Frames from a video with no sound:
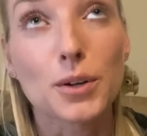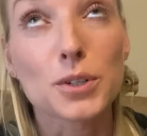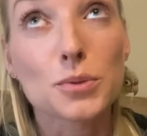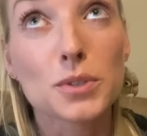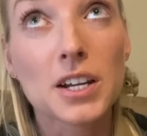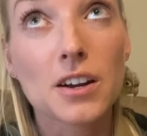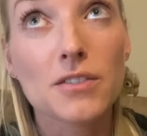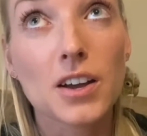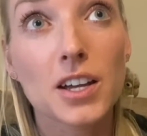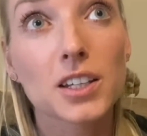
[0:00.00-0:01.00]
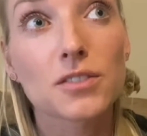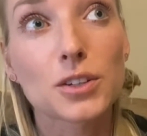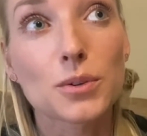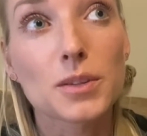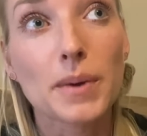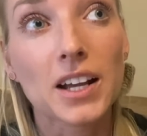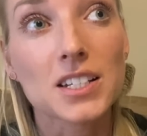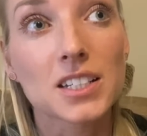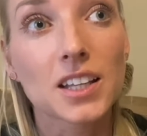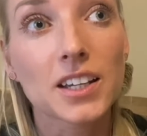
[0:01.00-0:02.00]
which was terrifying if you were in the
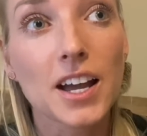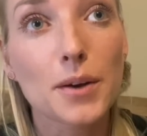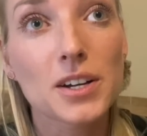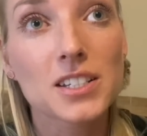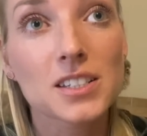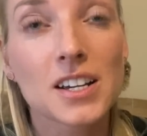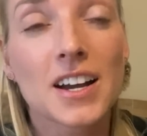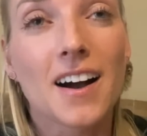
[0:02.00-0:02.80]
back seat like I was.